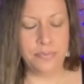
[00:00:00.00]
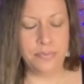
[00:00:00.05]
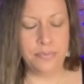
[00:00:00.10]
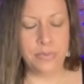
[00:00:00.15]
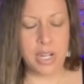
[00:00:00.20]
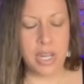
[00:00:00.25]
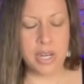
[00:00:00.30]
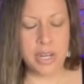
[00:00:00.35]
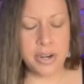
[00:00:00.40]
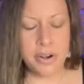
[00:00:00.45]

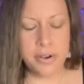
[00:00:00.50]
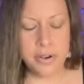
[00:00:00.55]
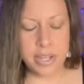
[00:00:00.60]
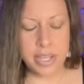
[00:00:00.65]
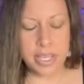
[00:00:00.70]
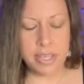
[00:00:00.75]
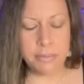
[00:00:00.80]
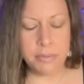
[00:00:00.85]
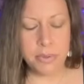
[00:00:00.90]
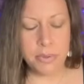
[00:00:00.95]
Not here to
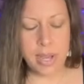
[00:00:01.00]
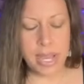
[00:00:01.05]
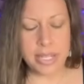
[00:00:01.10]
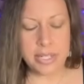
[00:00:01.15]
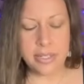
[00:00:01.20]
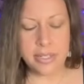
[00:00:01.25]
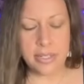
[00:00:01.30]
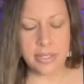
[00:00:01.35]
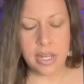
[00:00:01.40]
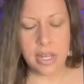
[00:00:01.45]
keep you
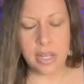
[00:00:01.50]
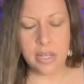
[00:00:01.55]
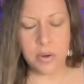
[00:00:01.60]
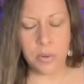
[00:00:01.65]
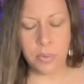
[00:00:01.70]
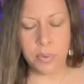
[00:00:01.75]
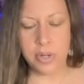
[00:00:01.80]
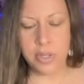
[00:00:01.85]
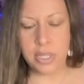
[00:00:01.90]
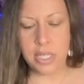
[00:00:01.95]
guys stuck.
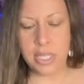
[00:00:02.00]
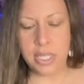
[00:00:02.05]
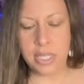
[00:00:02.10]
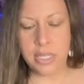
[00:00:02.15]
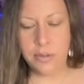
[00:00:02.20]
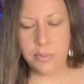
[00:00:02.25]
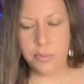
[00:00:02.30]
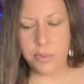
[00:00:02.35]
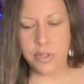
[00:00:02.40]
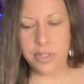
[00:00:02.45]

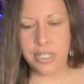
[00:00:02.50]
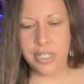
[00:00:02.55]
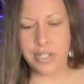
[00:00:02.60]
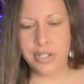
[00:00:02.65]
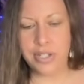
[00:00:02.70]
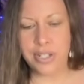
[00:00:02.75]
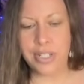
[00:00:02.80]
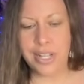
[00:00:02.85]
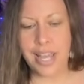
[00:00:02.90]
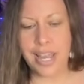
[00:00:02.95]
Really
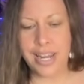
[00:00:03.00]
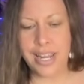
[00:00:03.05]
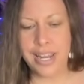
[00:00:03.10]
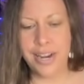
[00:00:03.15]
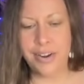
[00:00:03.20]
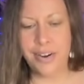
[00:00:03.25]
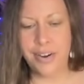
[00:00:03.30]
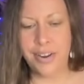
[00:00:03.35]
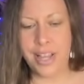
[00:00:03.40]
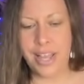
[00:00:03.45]
just kind of
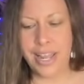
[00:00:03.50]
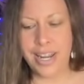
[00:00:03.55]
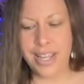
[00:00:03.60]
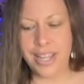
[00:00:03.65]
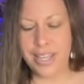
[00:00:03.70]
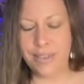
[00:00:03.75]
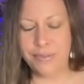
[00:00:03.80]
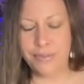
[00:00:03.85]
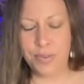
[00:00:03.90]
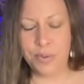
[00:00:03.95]
here to kind of
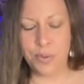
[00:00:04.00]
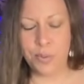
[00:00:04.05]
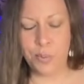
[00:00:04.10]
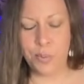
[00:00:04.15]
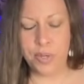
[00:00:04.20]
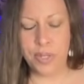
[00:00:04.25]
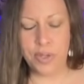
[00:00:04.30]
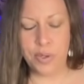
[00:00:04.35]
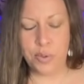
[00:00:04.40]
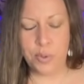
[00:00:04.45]
give you
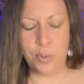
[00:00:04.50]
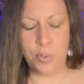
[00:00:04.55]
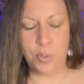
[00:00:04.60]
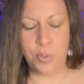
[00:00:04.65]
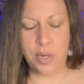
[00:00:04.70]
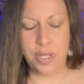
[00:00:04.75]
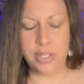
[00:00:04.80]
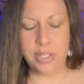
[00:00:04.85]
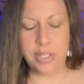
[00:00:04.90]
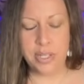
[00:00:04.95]
what you
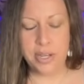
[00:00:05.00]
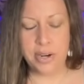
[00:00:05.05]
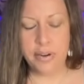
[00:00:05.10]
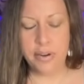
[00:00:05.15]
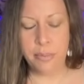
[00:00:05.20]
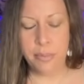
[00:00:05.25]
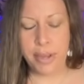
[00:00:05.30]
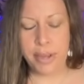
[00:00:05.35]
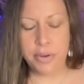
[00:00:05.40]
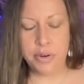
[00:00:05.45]
want to
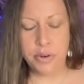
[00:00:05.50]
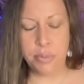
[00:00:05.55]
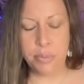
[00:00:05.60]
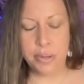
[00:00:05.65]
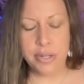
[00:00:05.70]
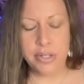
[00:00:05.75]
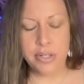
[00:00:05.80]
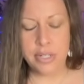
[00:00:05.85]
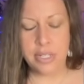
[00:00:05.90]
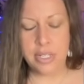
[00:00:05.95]
hear about your
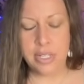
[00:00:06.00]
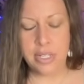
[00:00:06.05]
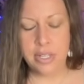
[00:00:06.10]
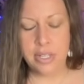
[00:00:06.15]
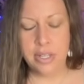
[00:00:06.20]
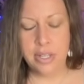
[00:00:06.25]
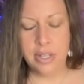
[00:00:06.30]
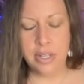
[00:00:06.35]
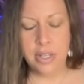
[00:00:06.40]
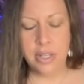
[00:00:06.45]

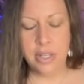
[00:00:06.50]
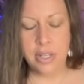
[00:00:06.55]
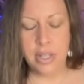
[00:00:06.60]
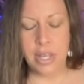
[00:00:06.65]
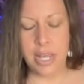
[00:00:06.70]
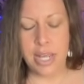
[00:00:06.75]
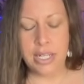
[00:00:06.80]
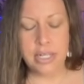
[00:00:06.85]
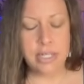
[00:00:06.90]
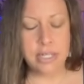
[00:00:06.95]
person.
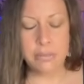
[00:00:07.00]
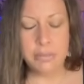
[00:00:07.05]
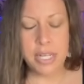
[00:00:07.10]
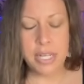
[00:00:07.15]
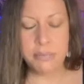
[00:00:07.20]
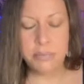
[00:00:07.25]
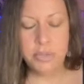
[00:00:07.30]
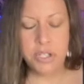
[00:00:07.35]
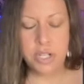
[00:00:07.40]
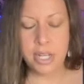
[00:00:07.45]

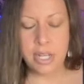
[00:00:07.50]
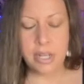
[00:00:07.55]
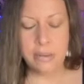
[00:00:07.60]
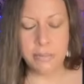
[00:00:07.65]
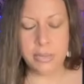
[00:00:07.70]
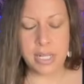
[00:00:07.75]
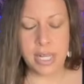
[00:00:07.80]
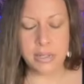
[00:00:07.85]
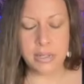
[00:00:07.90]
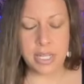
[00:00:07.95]
Sometimes shit
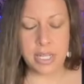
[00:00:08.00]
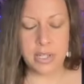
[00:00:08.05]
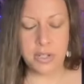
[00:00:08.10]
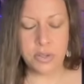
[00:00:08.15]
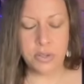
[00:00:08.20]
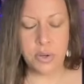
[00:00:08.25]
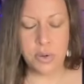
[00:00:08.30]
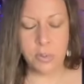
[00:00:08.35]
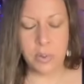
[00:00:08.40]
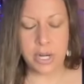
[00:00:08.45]
comes out that you
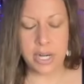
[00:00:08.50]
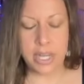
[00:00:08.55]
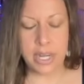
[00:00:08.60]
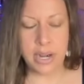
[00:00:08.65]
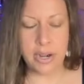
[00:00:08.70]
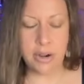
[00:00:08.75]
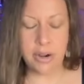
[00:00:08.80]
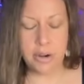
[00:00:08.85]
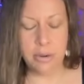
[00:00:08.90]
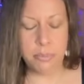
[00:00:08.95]
don't want to
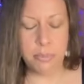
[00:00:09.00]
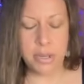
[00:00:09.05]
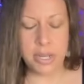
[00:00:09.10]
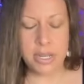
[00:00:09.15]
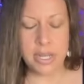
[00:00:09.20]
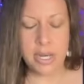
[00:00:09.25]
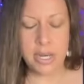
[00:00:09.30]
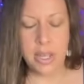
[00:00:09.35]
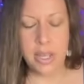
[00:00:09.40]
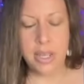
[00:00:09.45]
hear, but